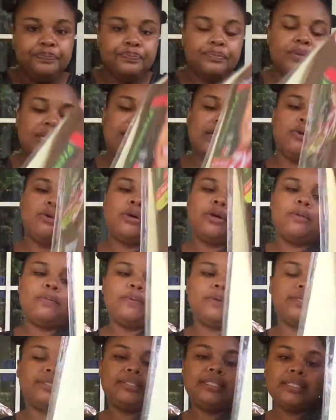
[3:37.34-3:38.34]
and then we're going to
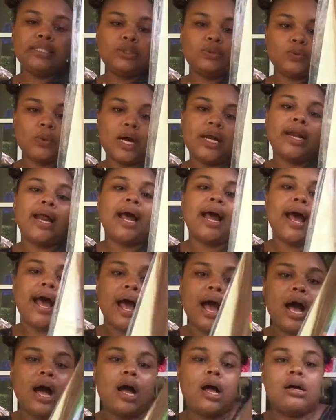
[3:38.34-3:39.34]
put this one
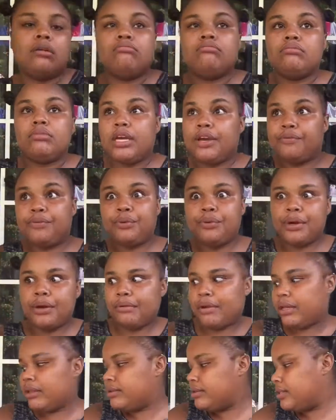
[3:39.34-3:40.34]
everywhere
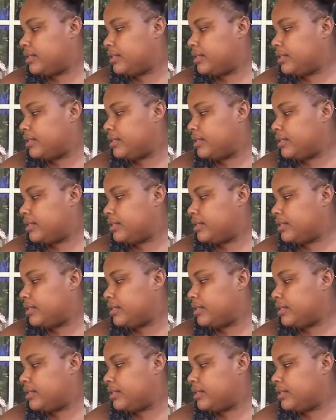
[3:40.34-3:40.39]
else.